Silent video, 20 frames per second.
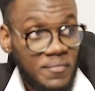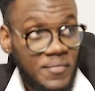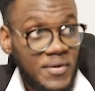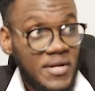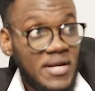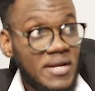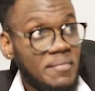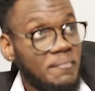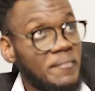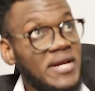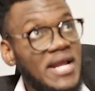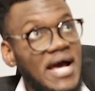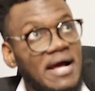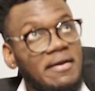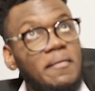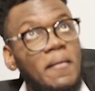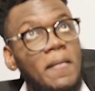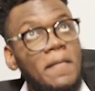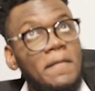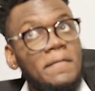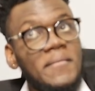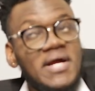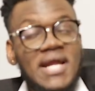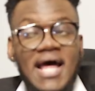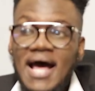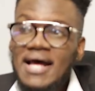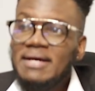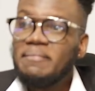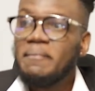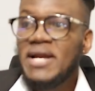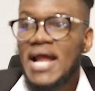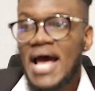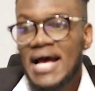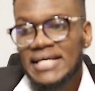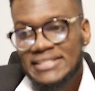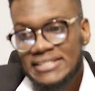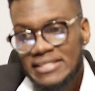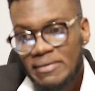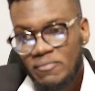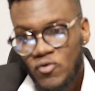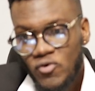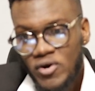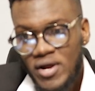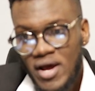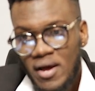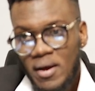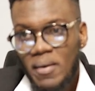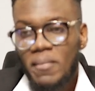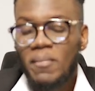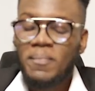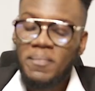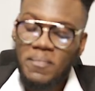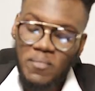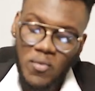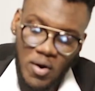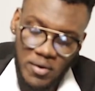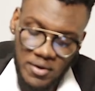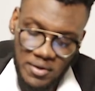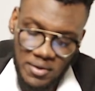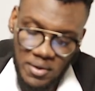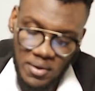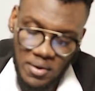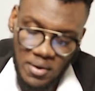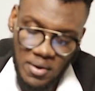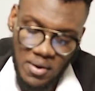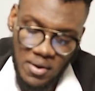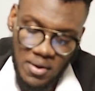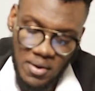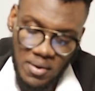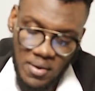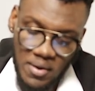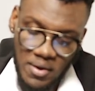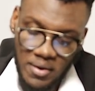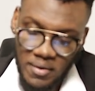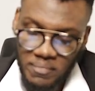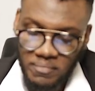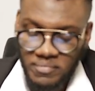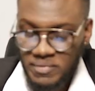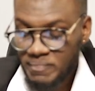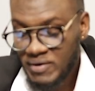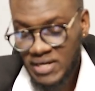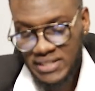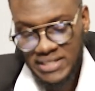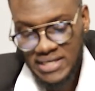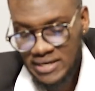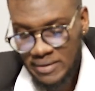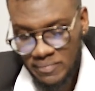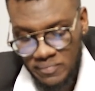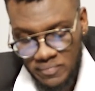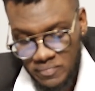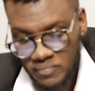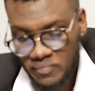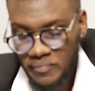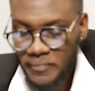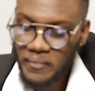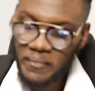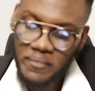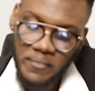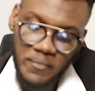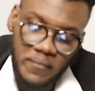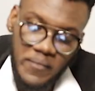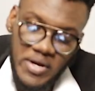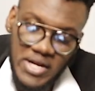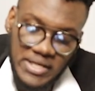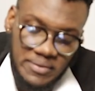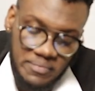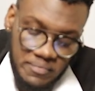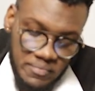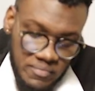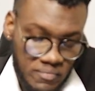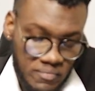Me, me not. Me not. Me not say more that. But me not take the. Me not.